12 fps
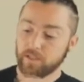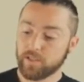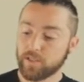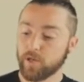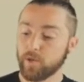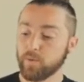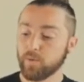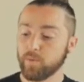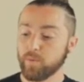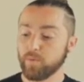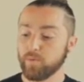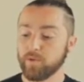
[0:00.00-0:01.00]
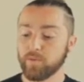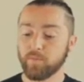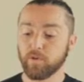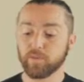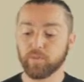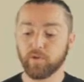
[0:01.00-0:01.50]
So with
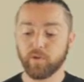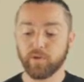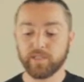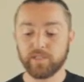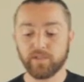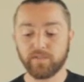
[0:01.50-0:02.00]
multiple coins,